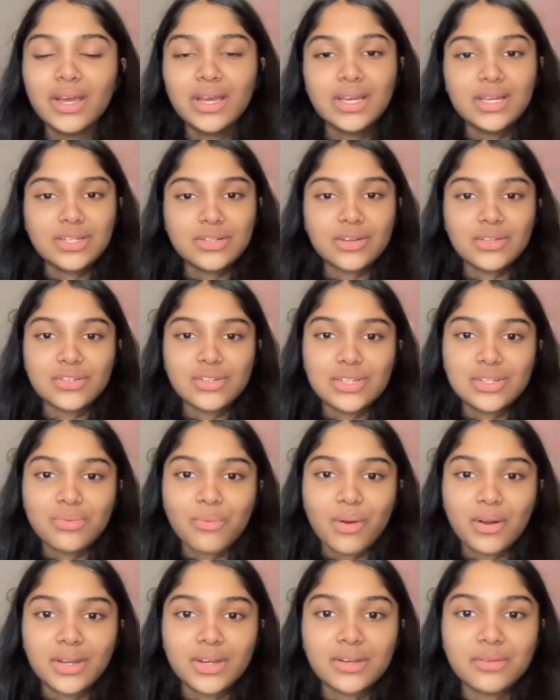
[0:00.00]
So I just
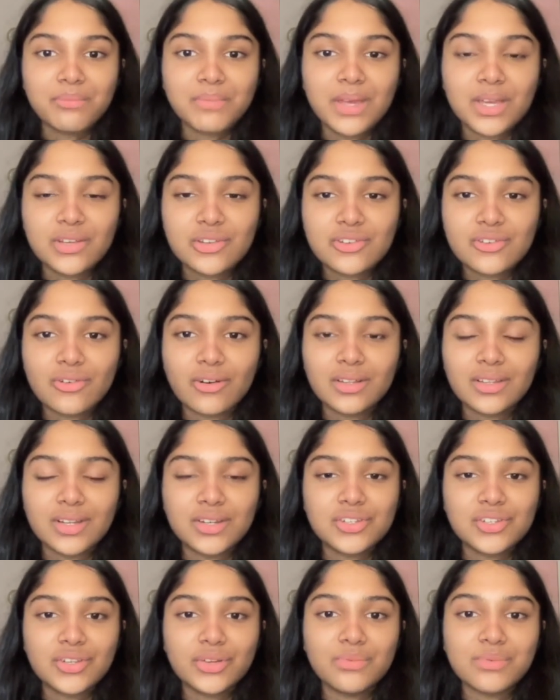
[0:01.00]
wanted to make sure
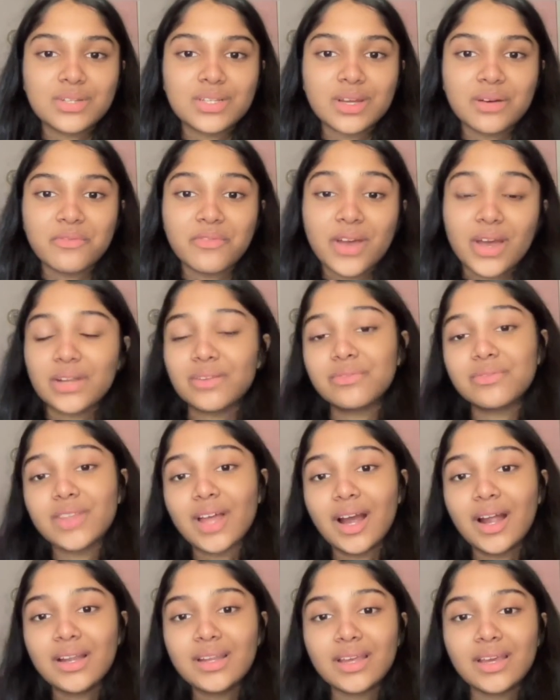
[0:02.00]
that she was aware of
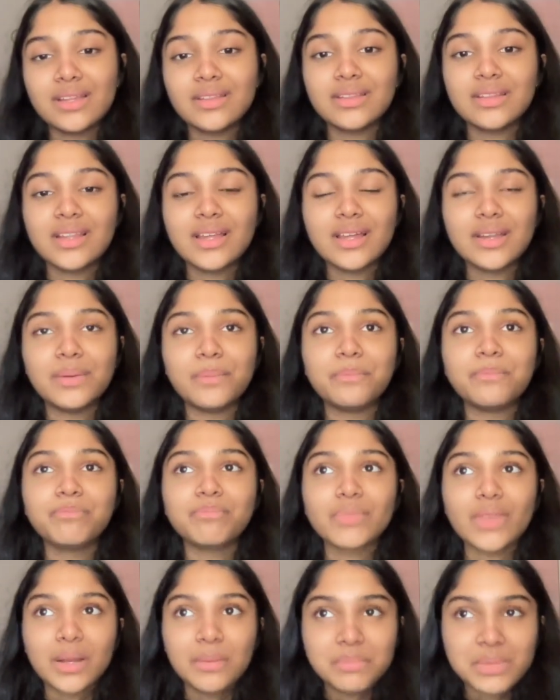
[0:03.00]
that and then
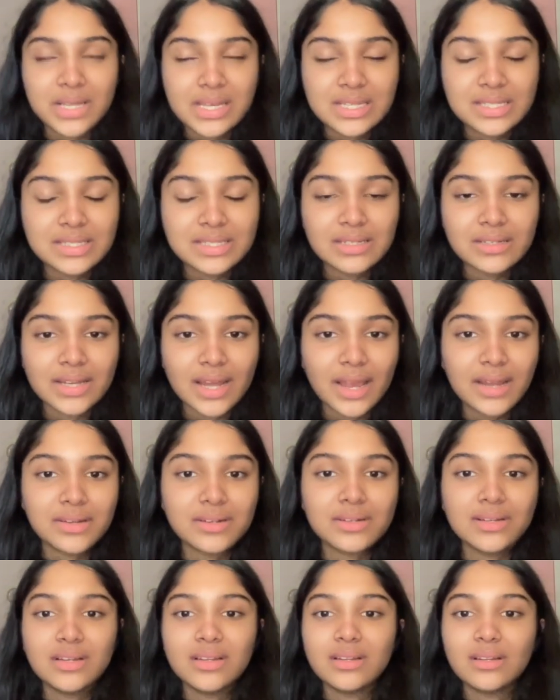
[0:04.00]
place the
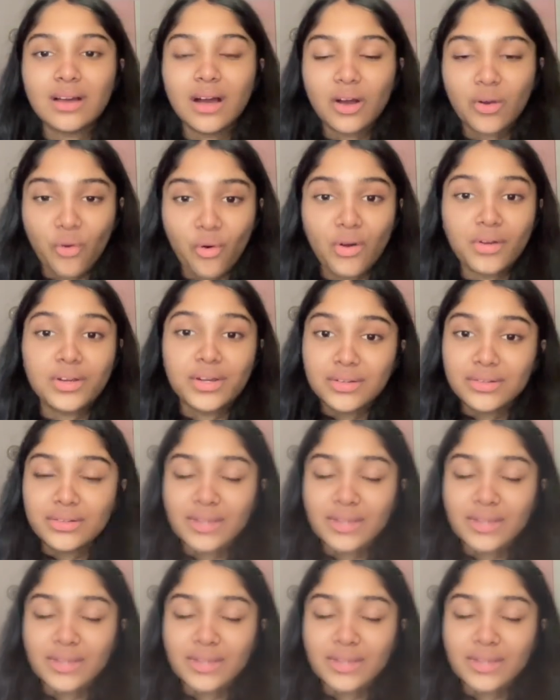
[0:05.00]
title according to